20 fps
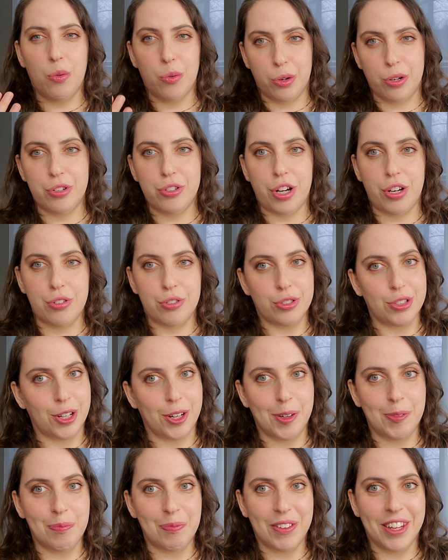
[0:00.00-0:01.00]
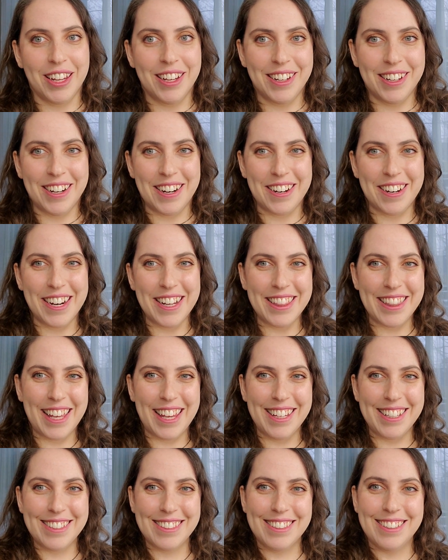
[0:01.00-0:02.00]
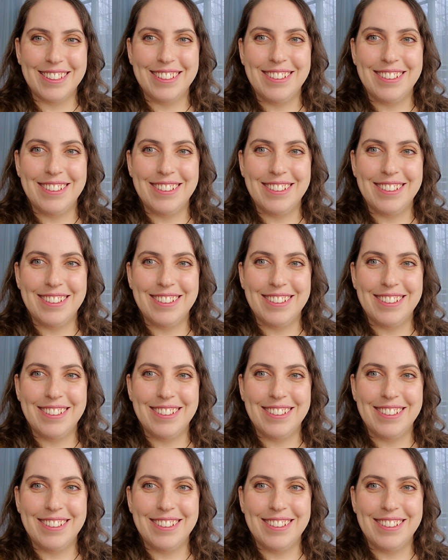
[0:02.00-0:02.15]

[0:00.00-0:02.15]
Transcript: orange undertone. All right, thanks.